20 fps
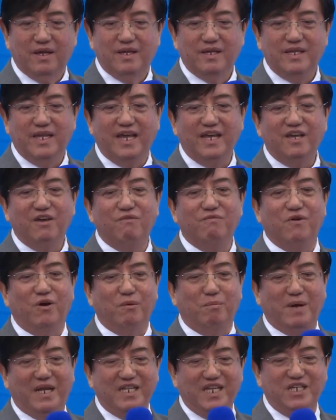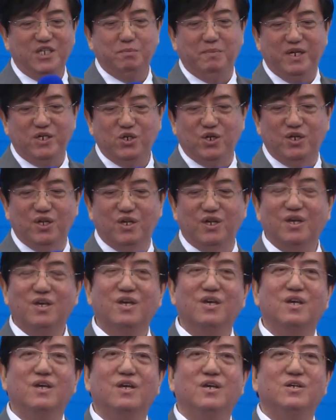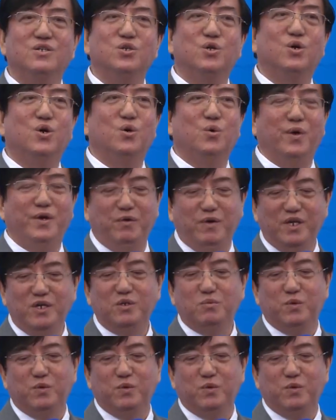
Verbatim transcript: Thank you for your participation. So we